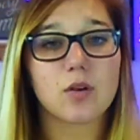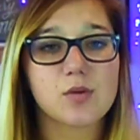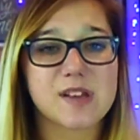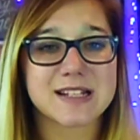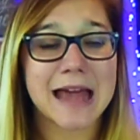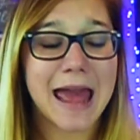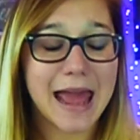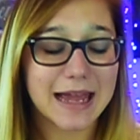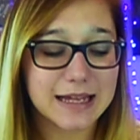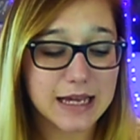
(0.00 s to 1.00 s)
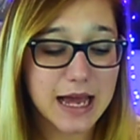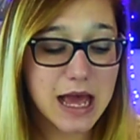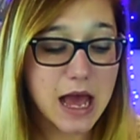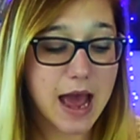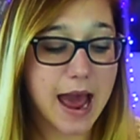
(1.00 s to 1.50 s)
All this hate
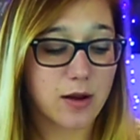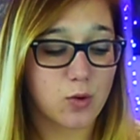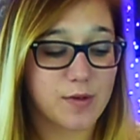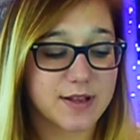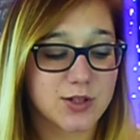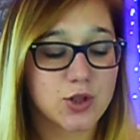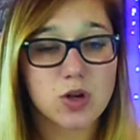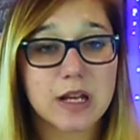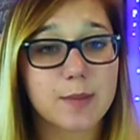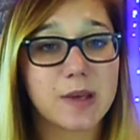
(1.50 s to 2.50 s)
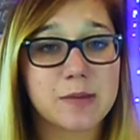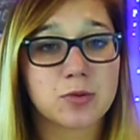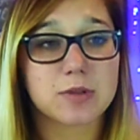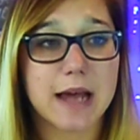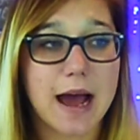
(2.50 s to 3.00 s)
and all this knocking
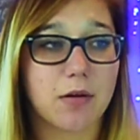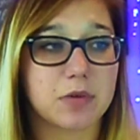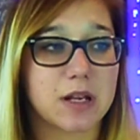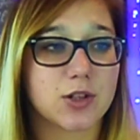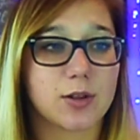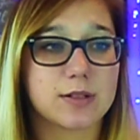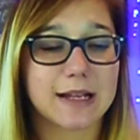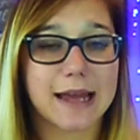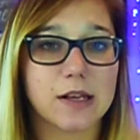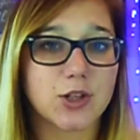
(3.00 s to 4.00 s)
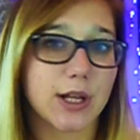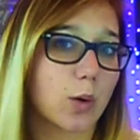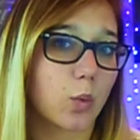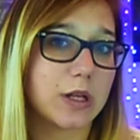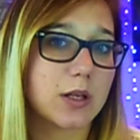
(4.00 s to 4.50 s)
people down is using
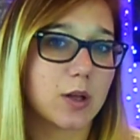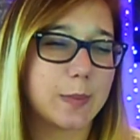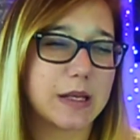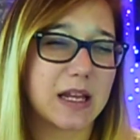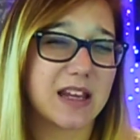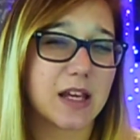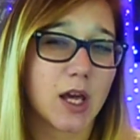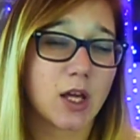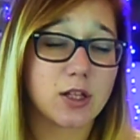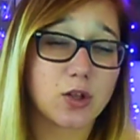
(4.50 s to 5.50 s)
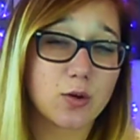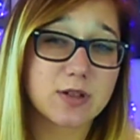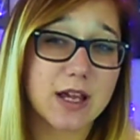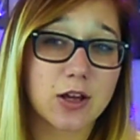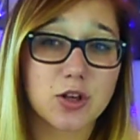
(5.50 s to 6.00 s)
energy that we could be
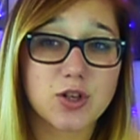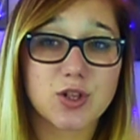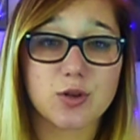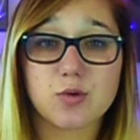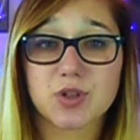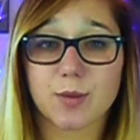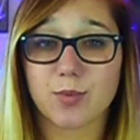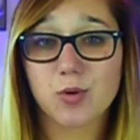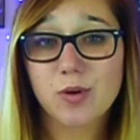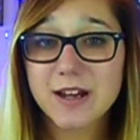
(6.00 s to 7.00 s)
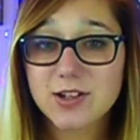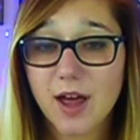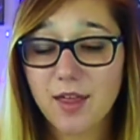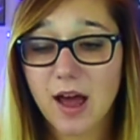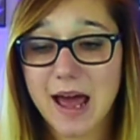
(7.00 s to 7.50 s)
using to support
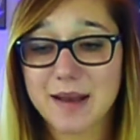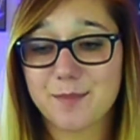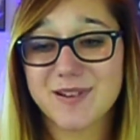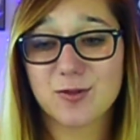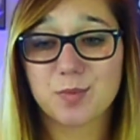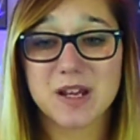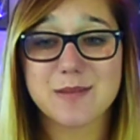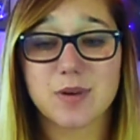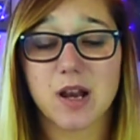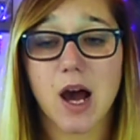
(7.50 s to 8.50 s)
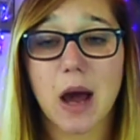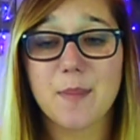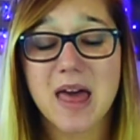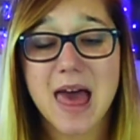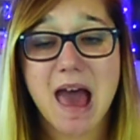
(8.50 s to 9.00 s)
each other and build people
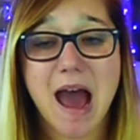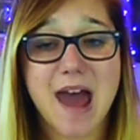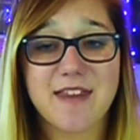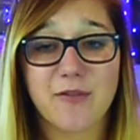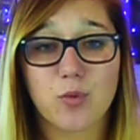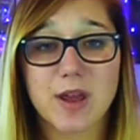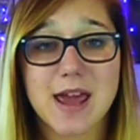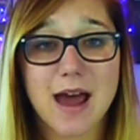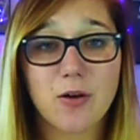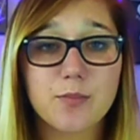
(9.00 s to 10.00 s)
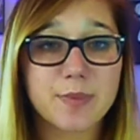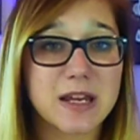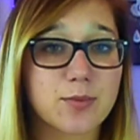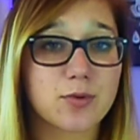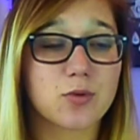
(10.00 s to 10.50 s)
up. And if we
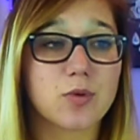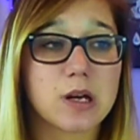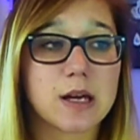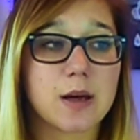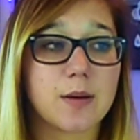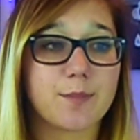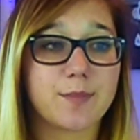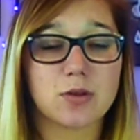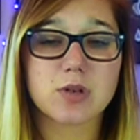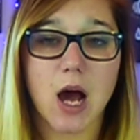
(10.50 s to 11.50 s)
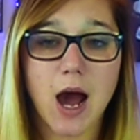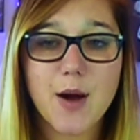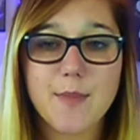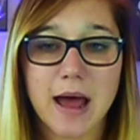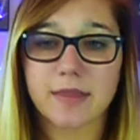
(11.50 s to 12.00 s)
help people build
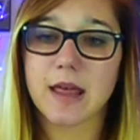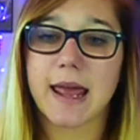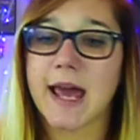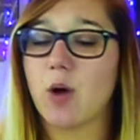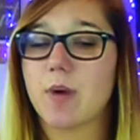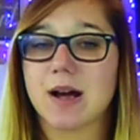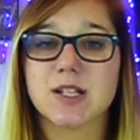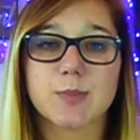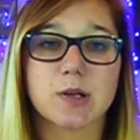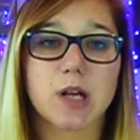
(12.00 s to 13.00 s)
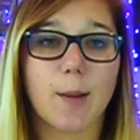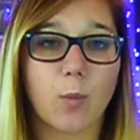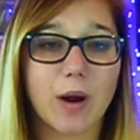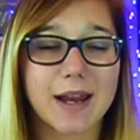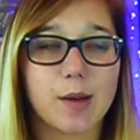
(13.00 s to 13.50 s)
up and they help us build
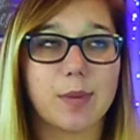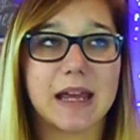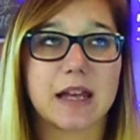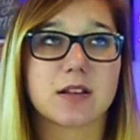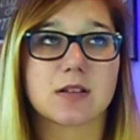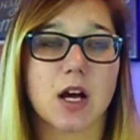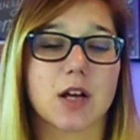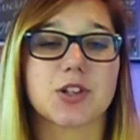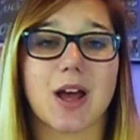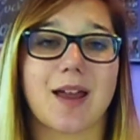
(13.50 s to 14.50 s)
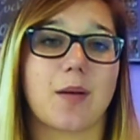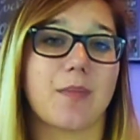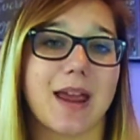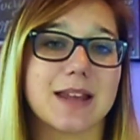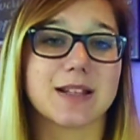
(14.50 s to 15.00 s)
up, we're going to be in such an
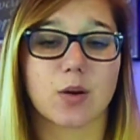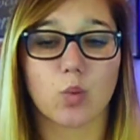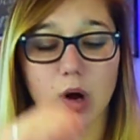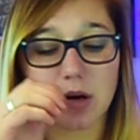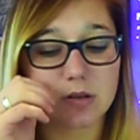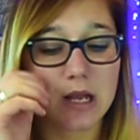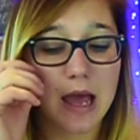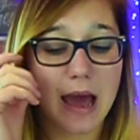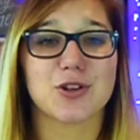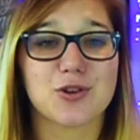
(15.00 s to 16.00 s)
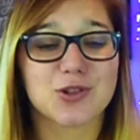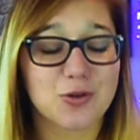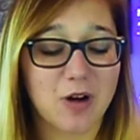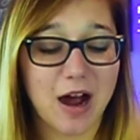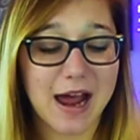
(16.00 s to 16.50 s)
amazing world. As
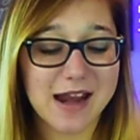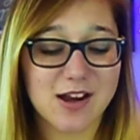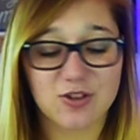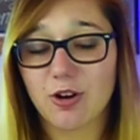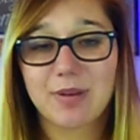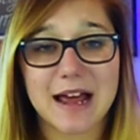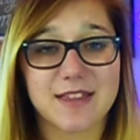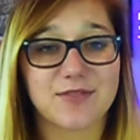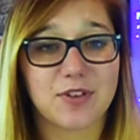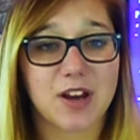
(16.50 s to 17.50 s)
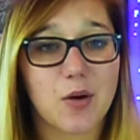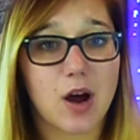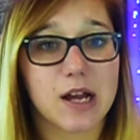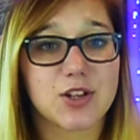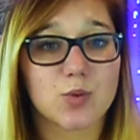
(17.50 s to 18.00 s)
usual, I did not plan this
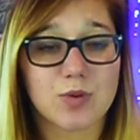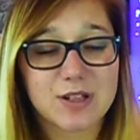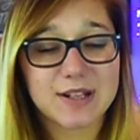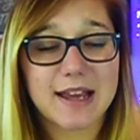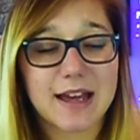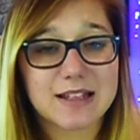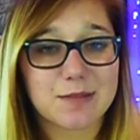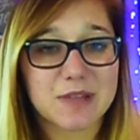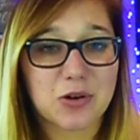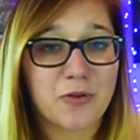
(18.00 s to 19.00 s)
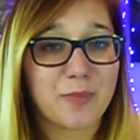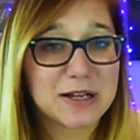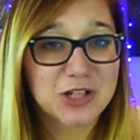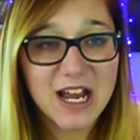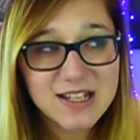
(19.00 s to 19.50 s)
video. I just wanted to get something off
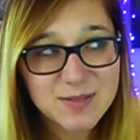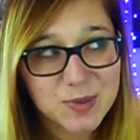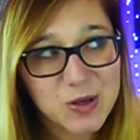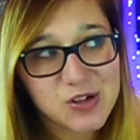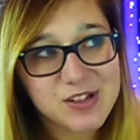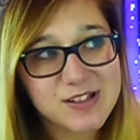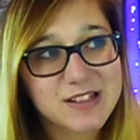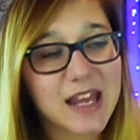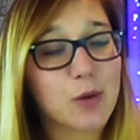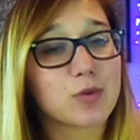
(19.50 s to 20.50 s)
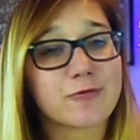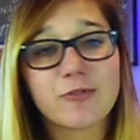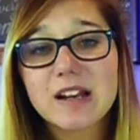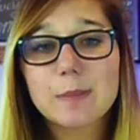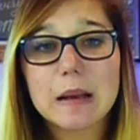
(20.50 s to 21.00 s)
my chest because it
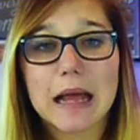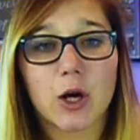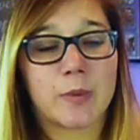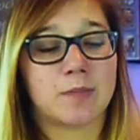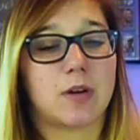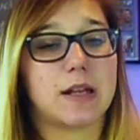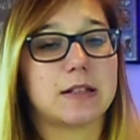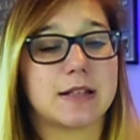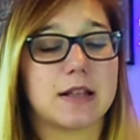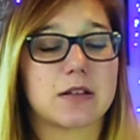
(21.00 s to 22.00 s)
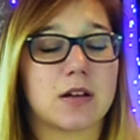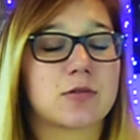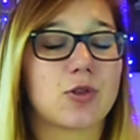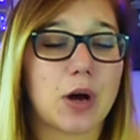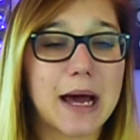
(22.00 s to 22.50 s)
was really playing on my mind since
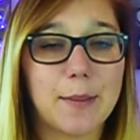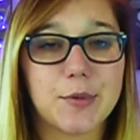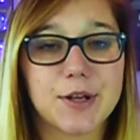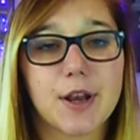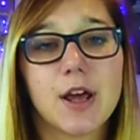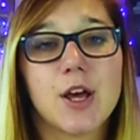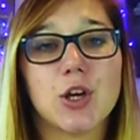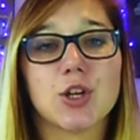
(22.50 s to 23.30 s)
I saw it happen.